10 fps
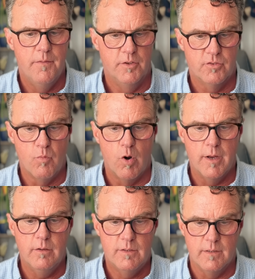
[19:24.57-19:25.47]
this
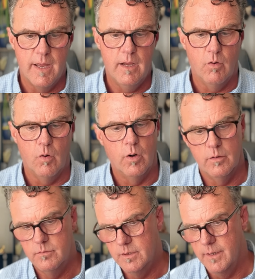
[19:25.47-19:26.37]
morning, today,
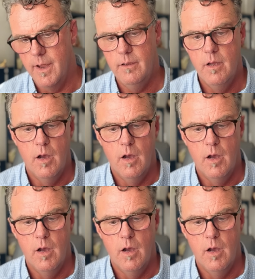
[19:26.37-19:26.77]
or today,